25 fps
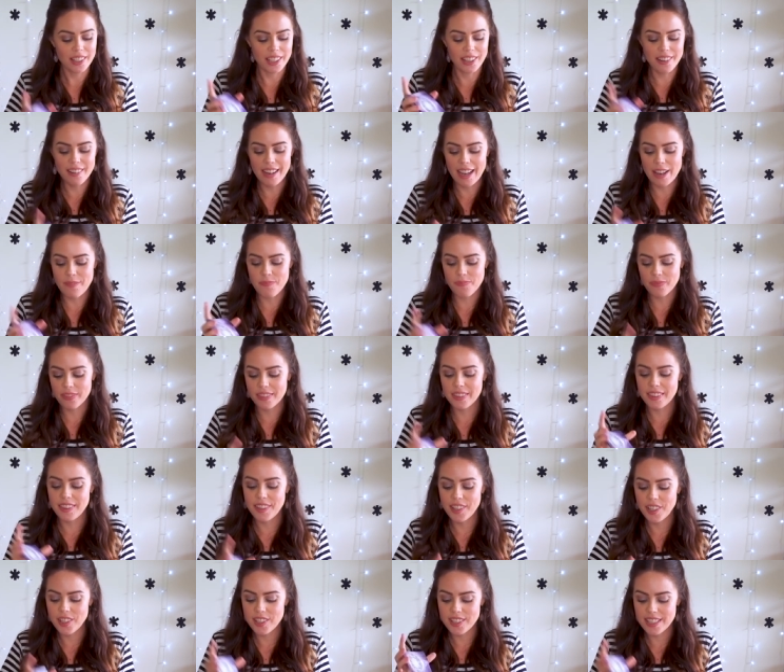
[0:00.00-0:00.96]
All right,
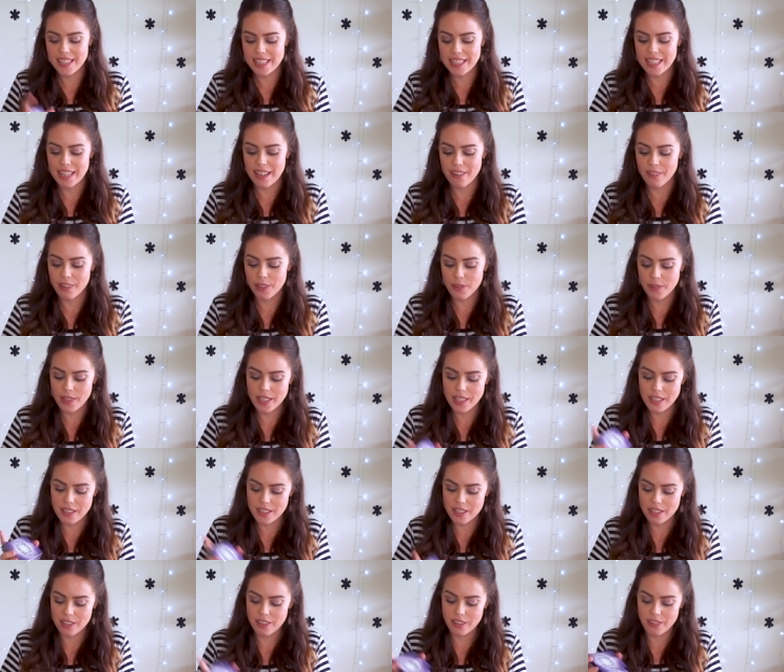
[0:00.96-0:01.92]
Thursday, what do we
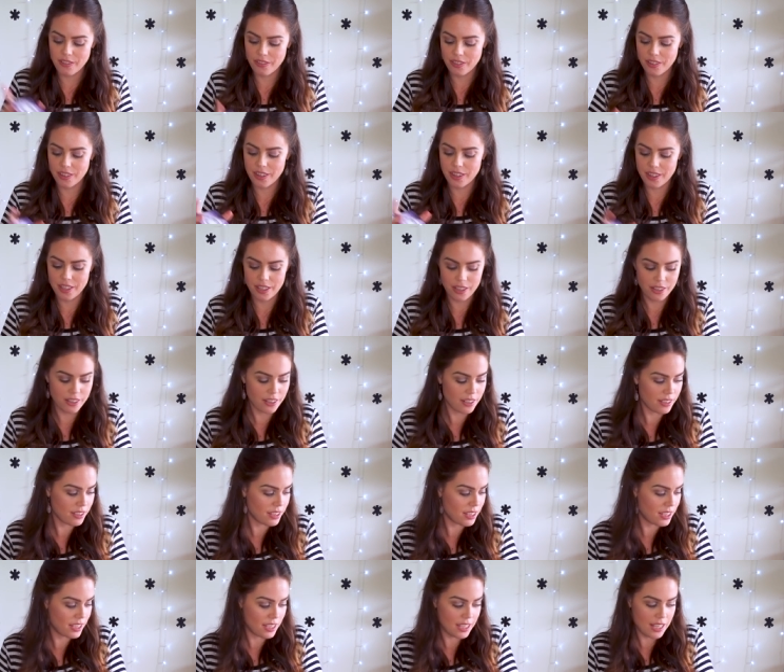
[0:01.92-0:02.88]
need to know for
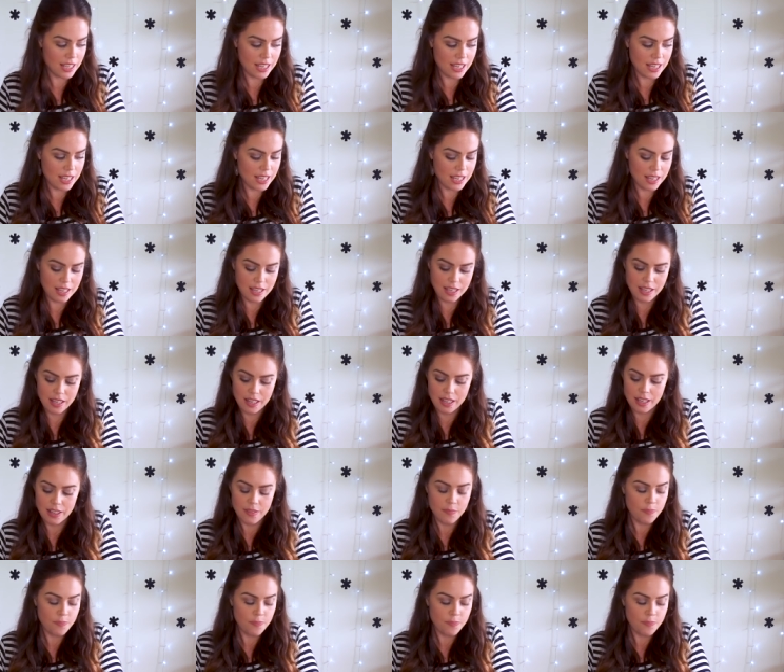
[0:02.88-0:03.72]
Thursday?